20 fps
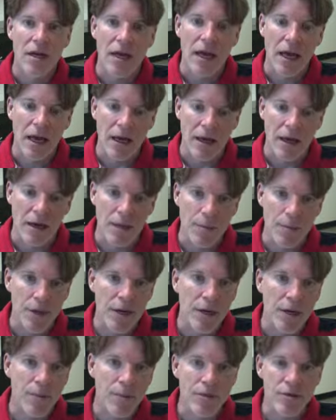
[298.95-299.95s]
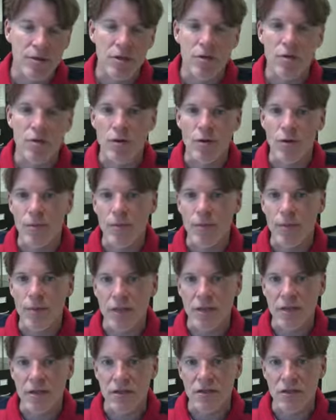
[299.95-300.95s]
and applicable to your
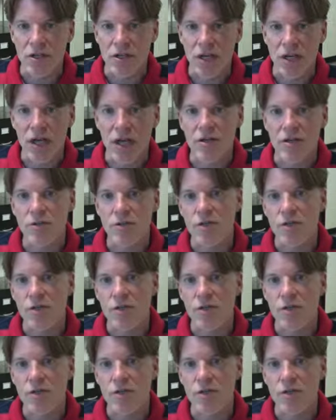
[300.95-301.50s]
place of education,